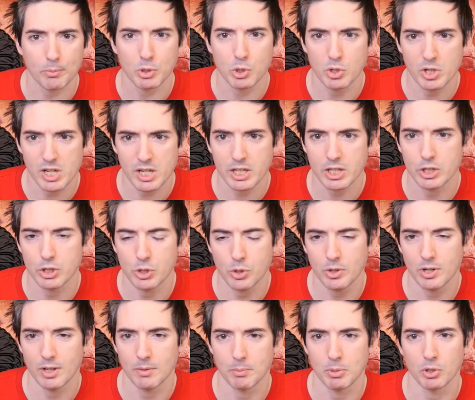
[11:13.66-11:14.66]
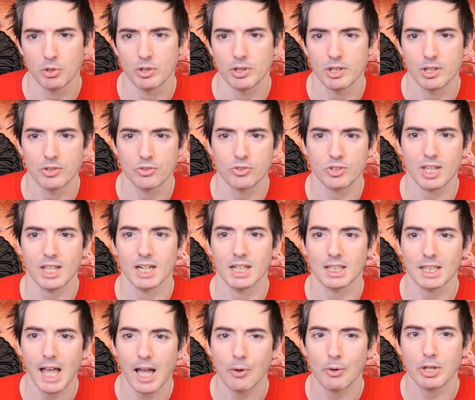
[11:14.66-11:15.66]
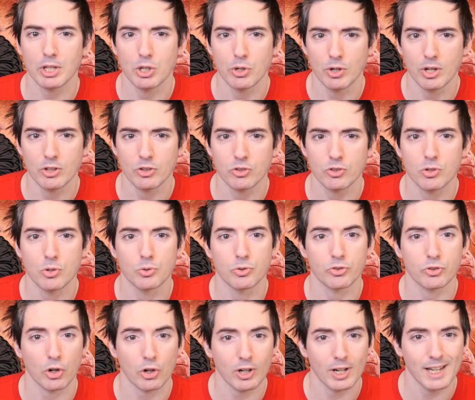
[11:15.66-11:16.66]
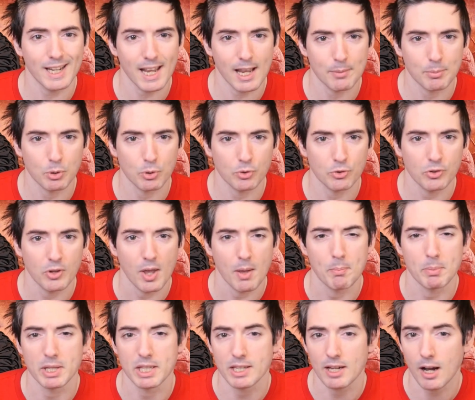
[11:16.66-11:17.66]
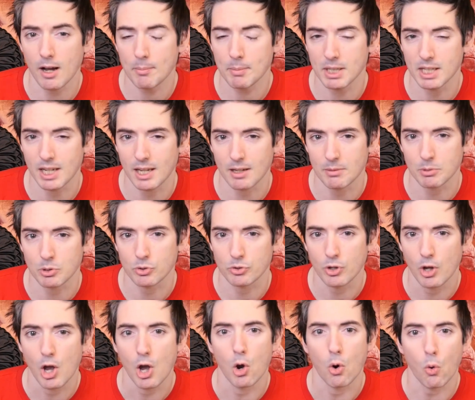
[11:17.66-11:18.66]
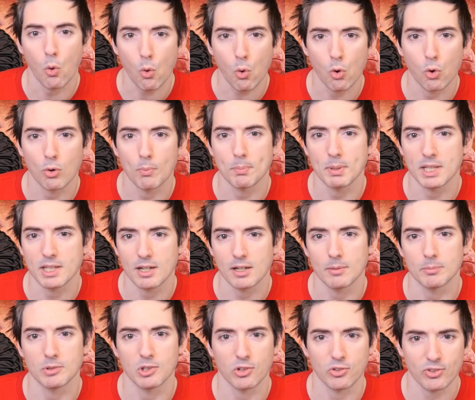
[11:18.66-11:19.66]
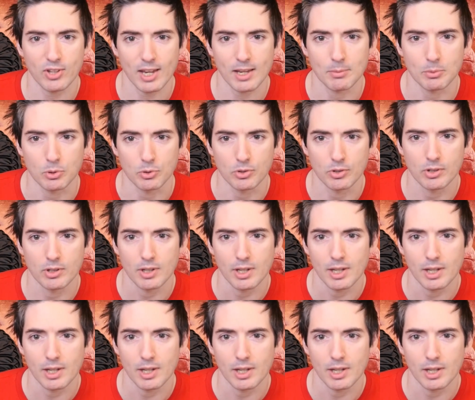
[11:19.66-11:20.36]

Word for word: unique unit abilities can allow a unit to start enabled, or become disabled.